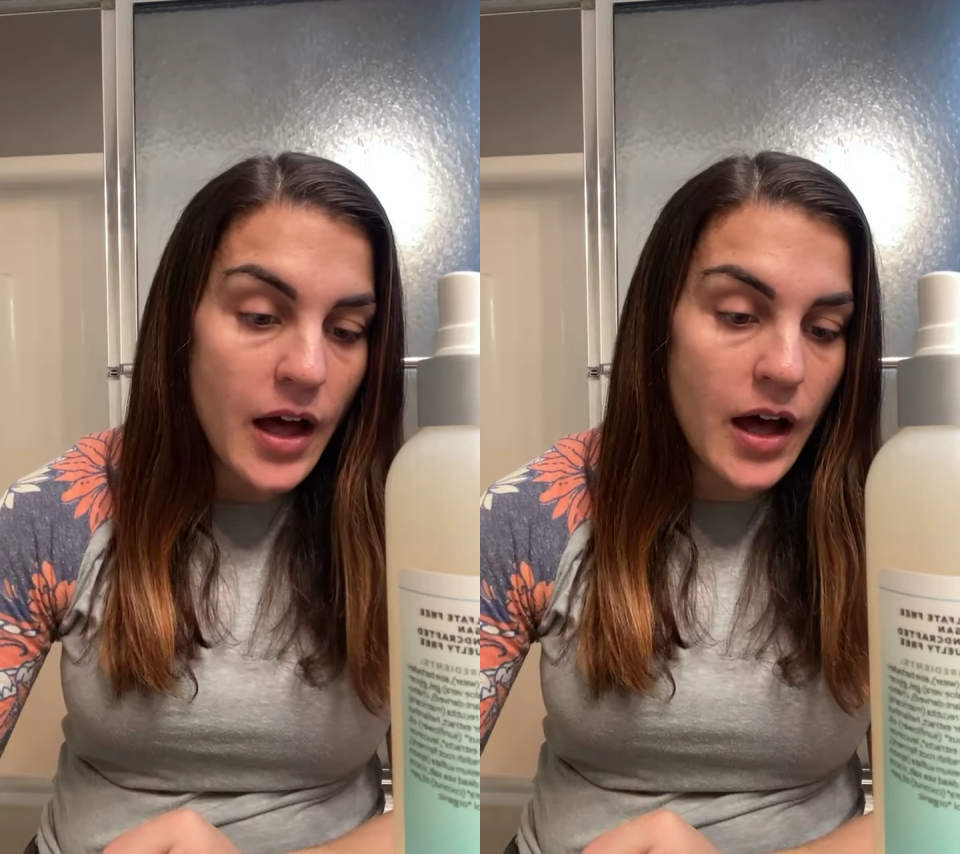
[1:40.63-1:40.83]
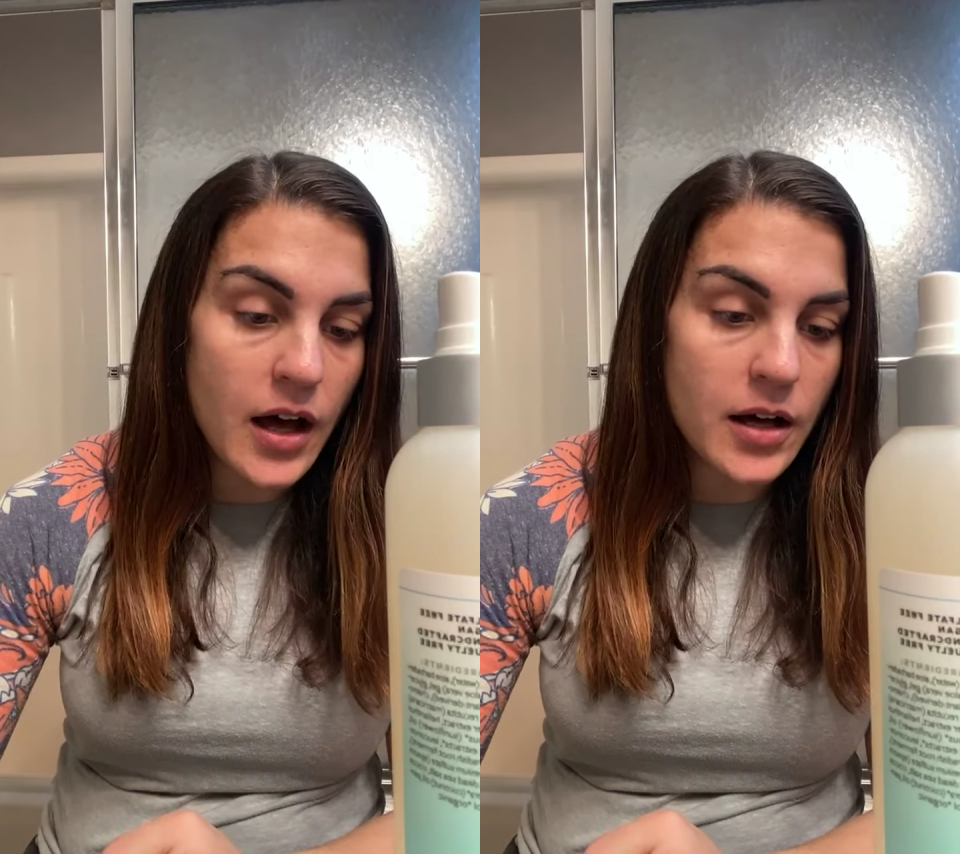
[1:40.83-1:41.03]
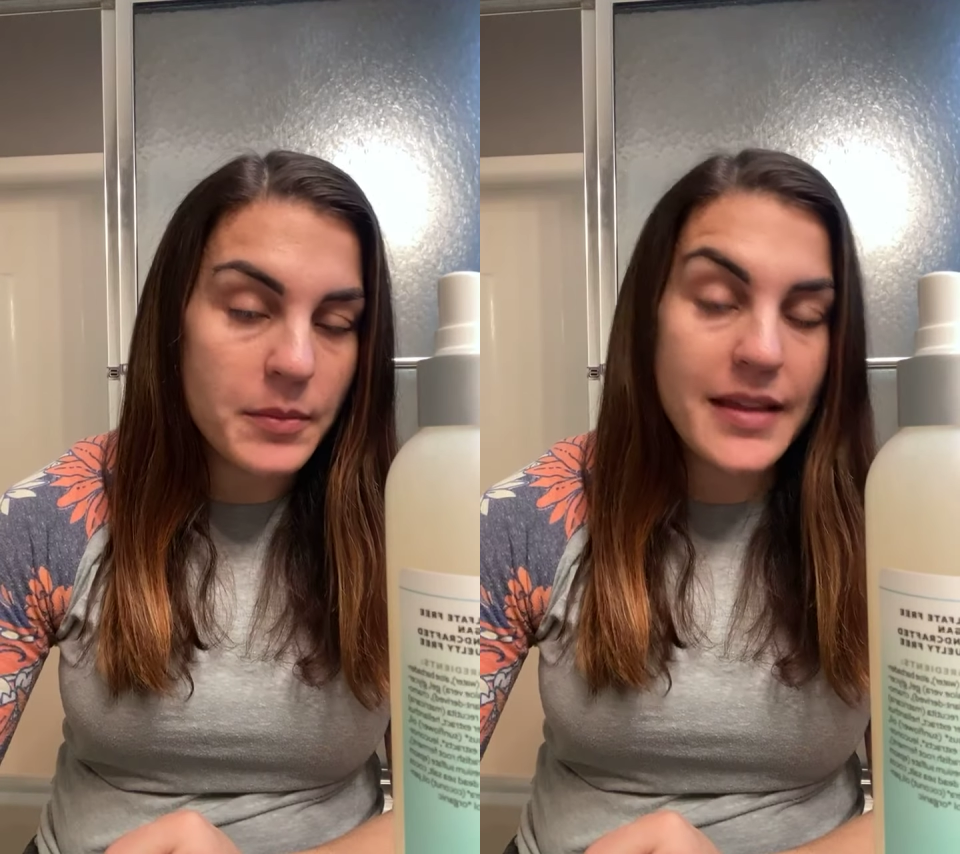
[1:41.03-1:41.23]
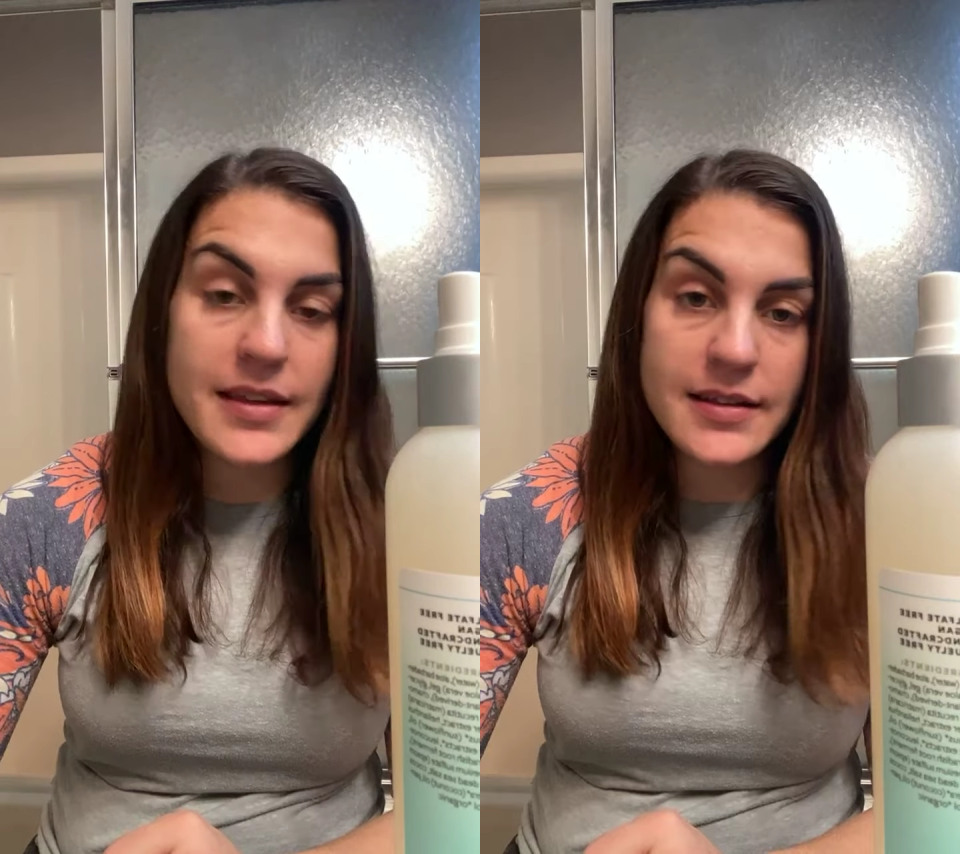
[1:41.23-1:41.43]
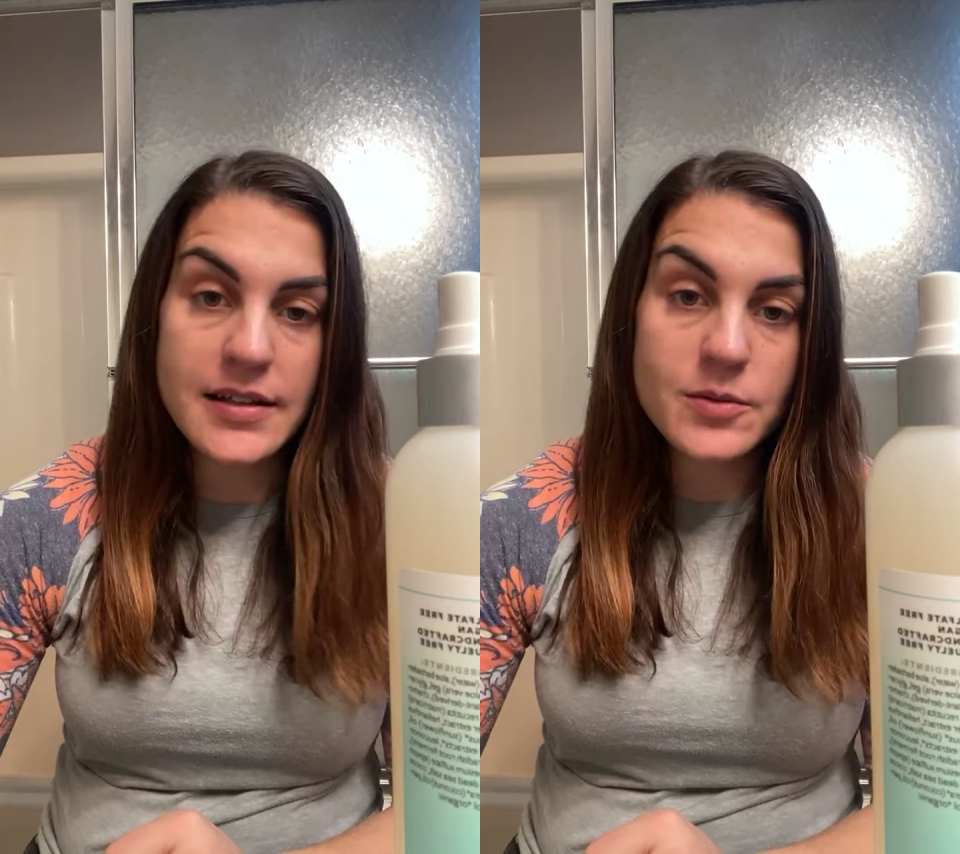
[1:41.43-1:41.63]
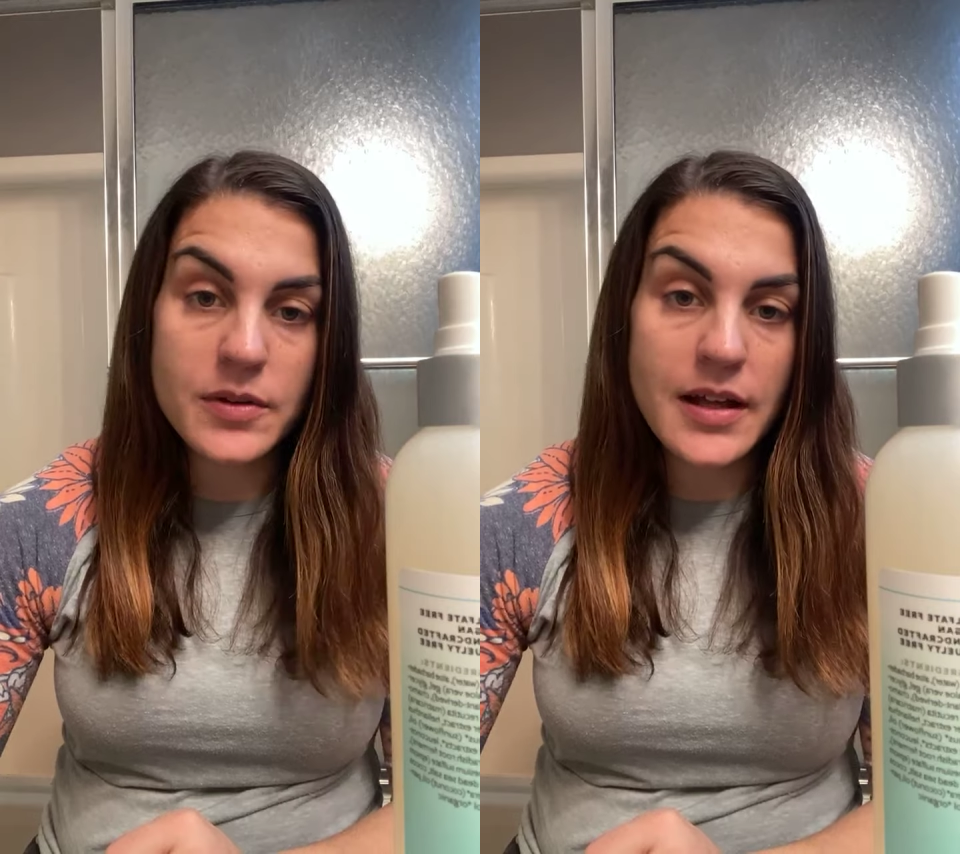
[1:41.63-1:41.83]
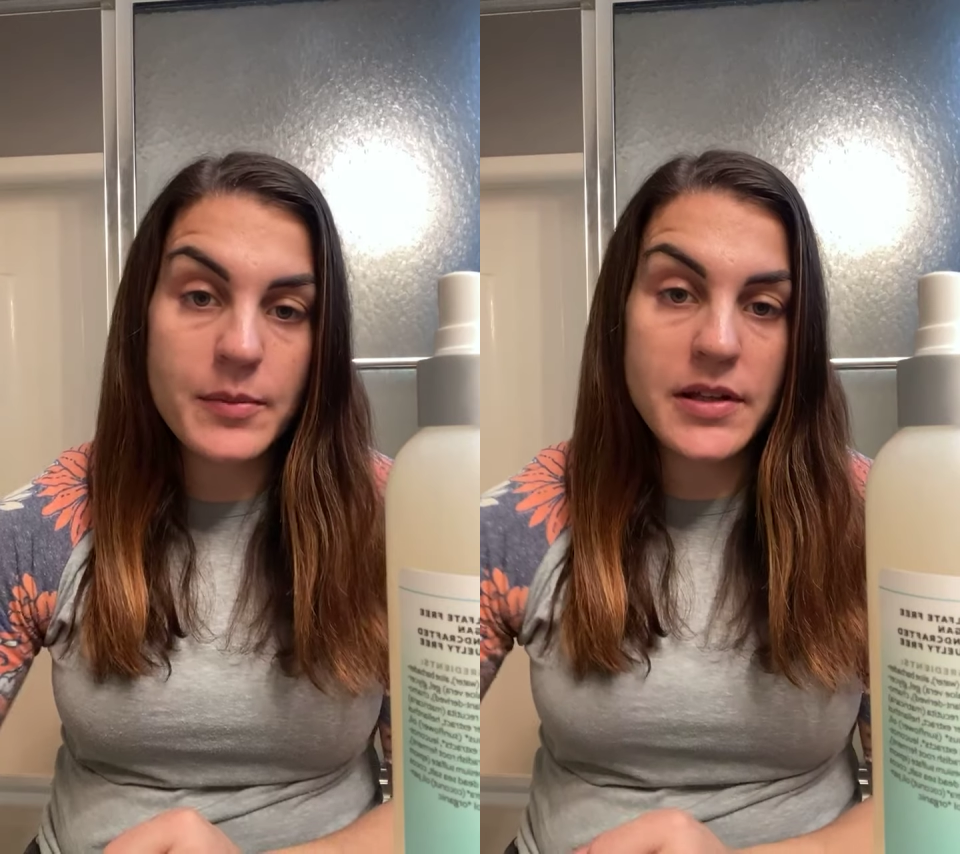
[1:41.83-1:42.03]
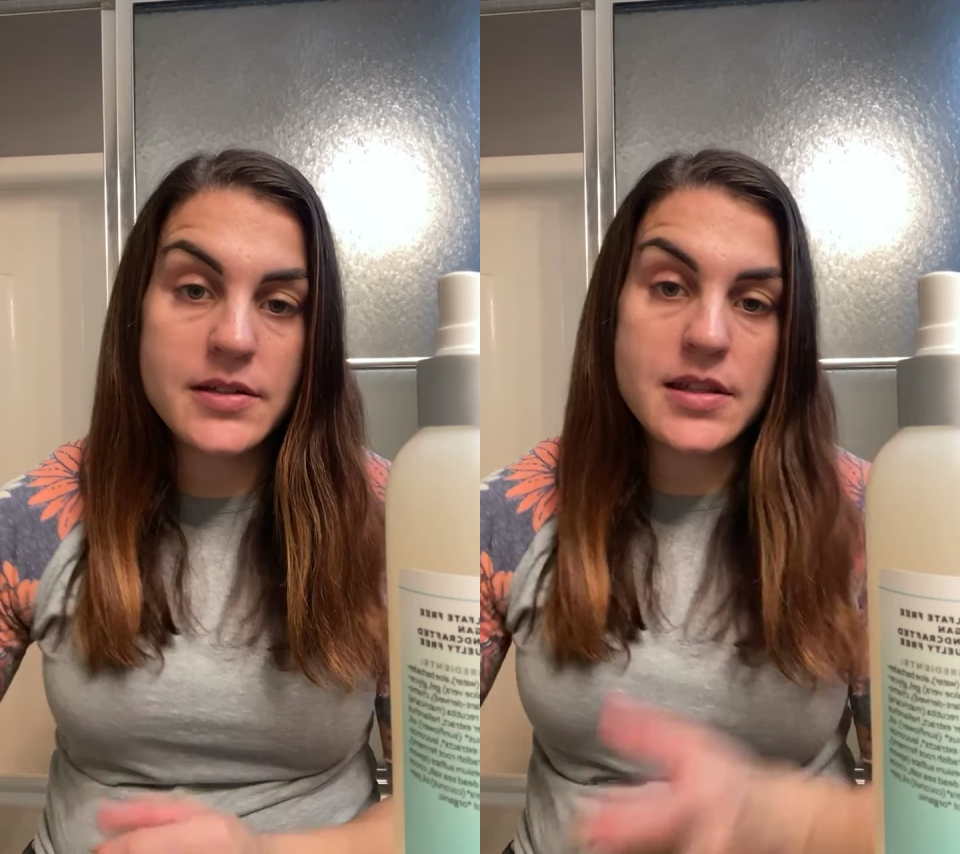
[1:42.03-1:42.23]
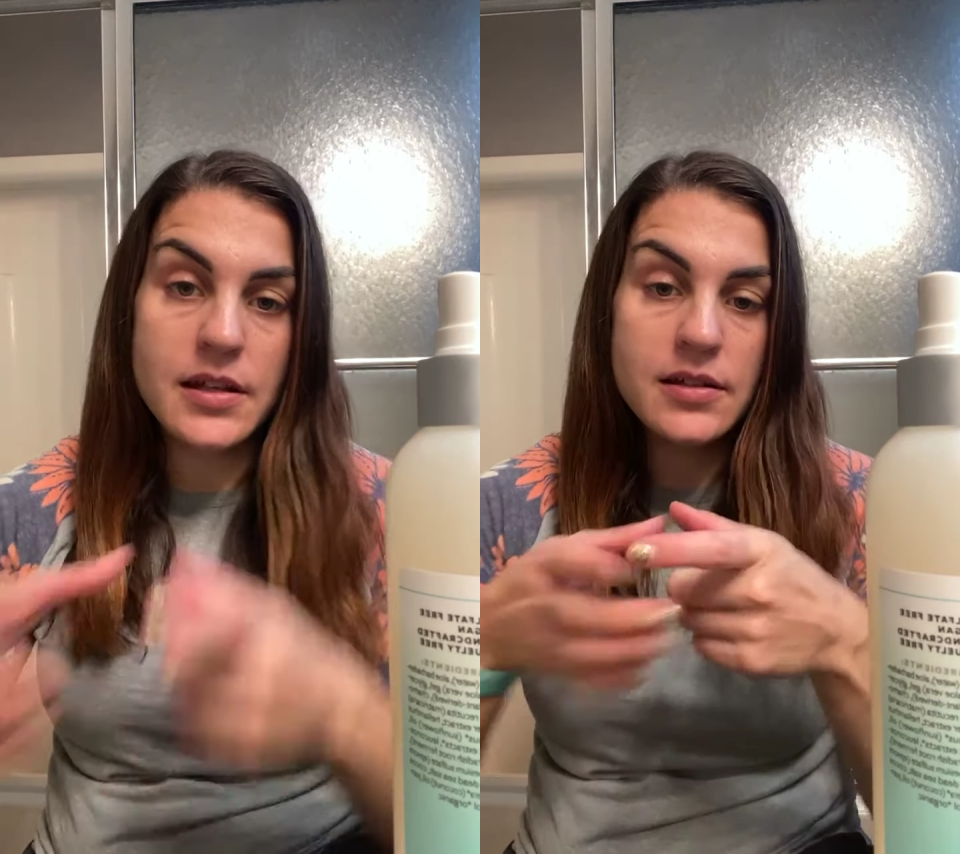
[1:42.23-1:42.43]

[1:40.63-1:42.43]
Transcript: Um, I think that's what that means.